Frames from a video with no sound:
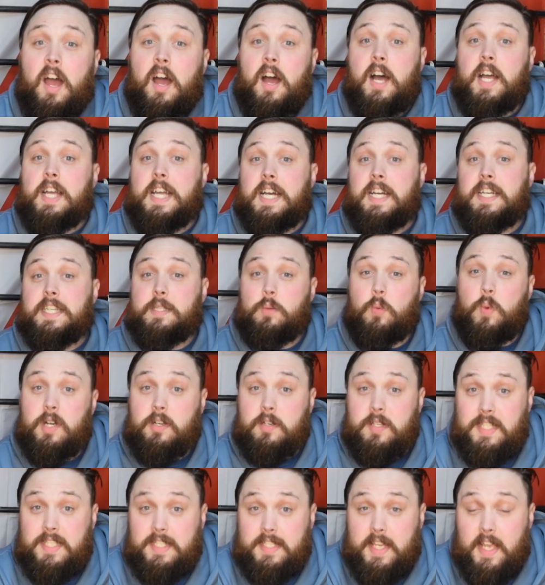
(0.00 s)
Hi guys,
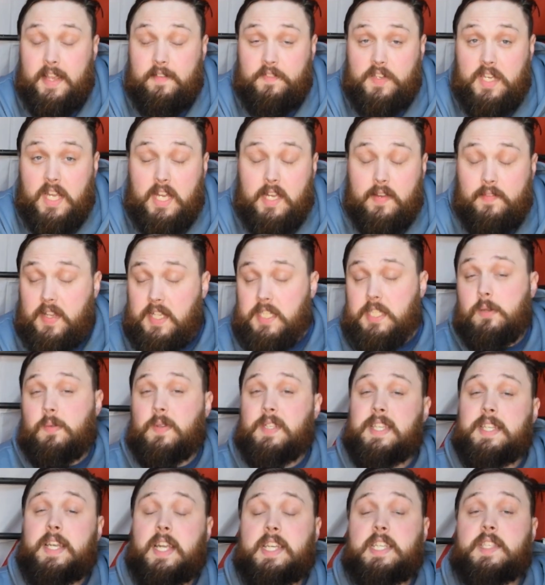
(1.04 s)
welcome to Safe Diving. So in
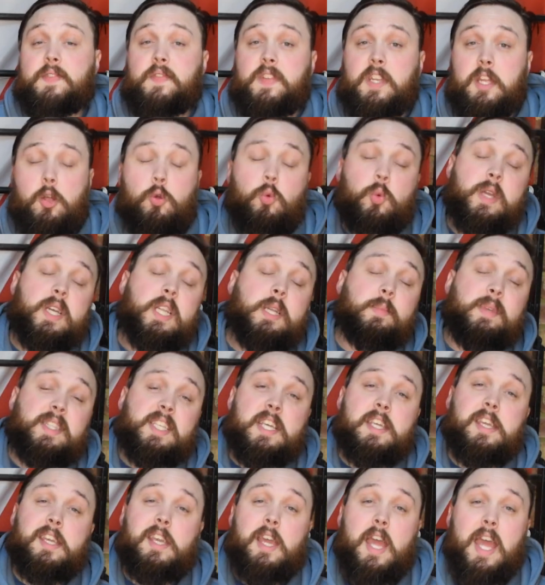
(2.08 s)
today's video we're going to be
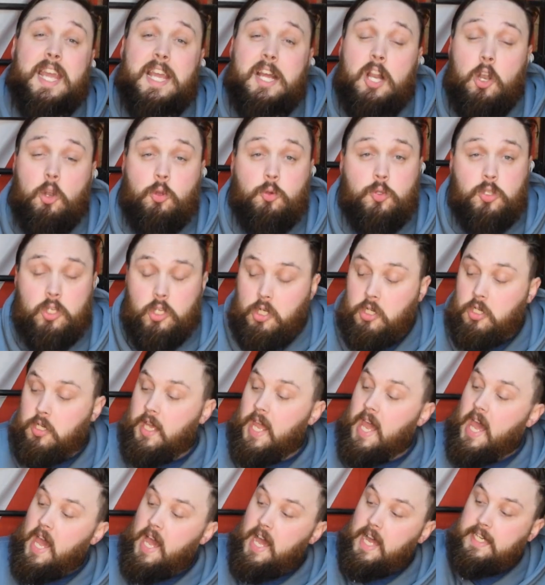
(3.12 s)
taking a close look
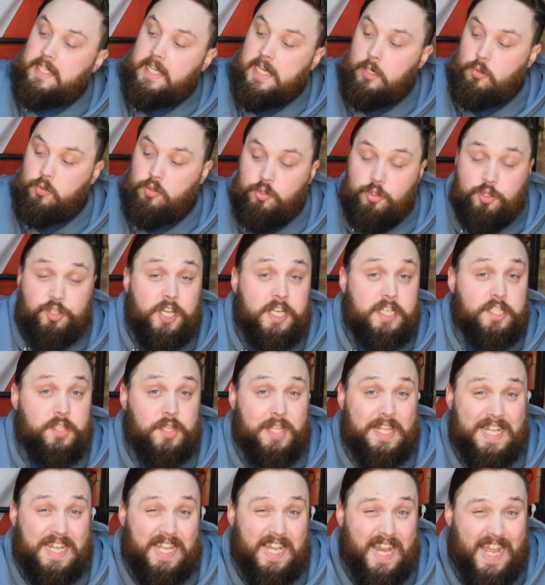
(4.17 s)
at how to change
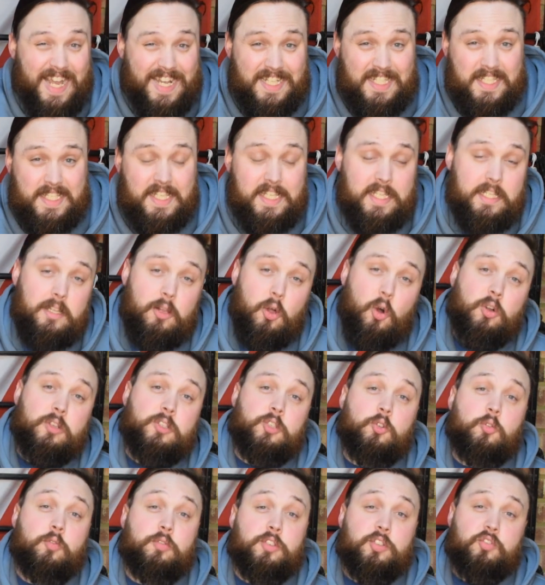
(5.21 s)
the neck seal on
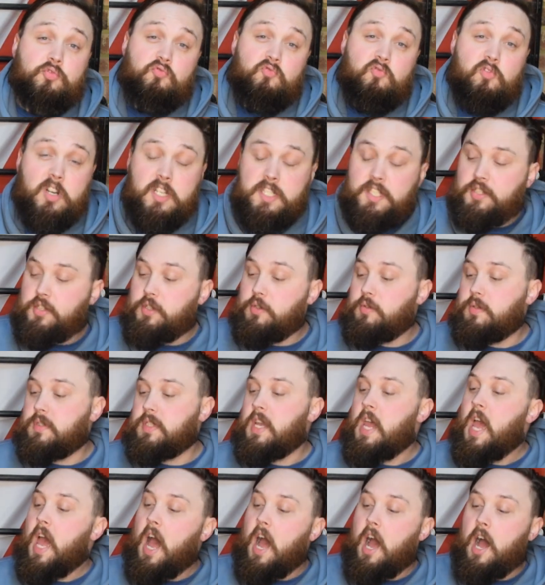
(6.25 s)
your dry suit,